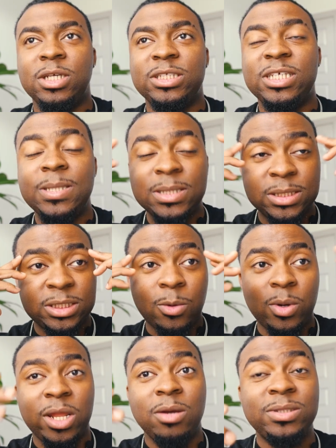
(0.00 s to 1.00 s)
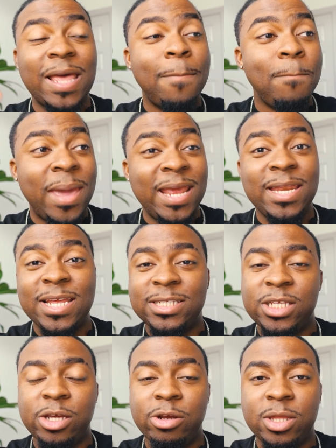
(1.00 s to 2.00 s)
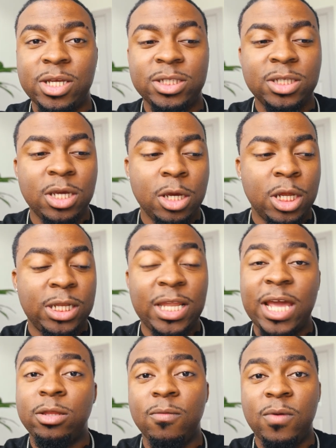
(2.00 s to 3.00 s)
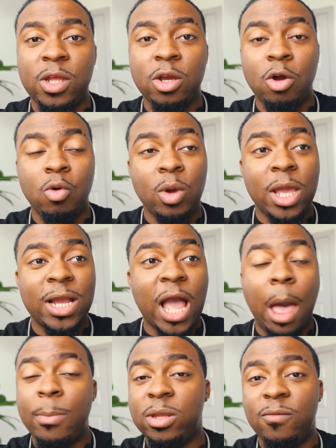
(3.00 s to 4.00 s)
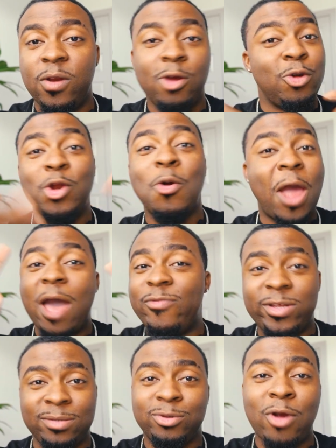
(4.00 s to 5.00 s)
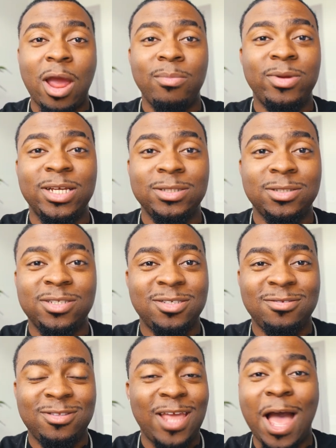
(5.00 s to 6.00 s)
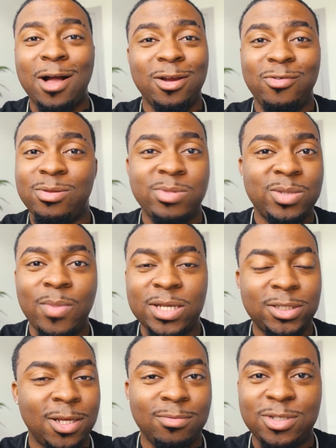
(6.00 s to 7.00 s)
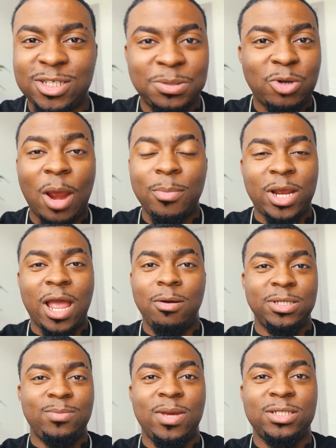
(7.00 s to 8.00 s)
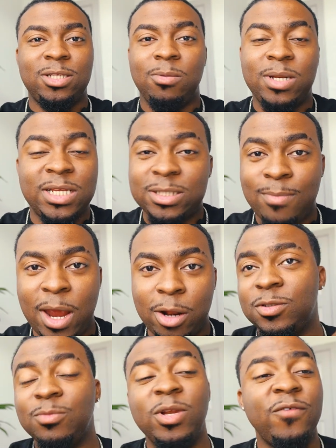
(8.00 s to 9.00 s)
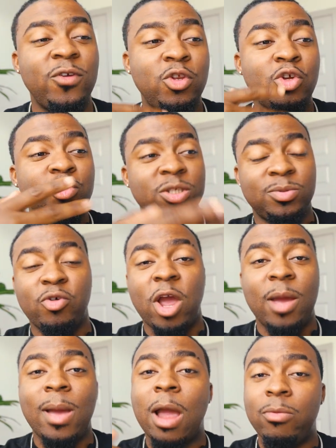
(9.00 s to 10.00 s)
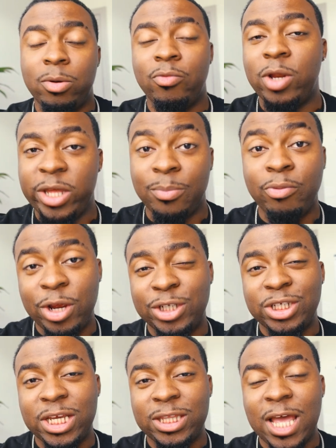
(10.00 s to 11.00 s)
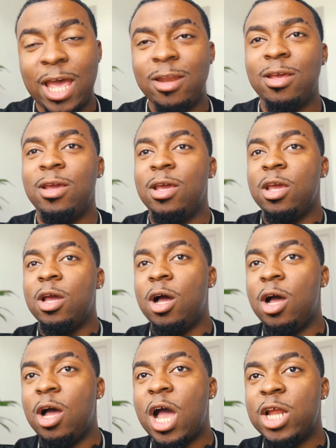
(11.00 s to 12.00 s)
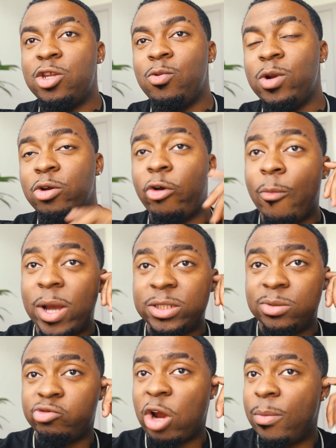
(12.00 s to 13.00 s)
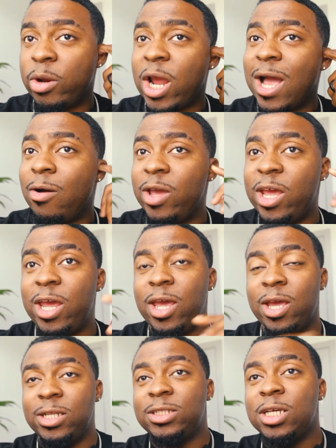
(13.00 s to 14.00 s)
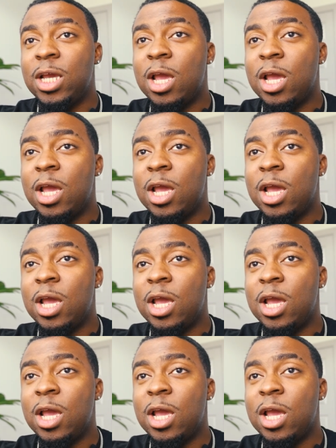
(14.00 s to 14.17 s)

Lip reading: send this to someone else that may needs to hear this. Like the video, comment the video. You don't have to subscribe because the algorithm is messed up. The subscriber count is messed up. It doesn't matter. But if you do subscribe, I would really appreciate that. I do want to grow my subscriber count, and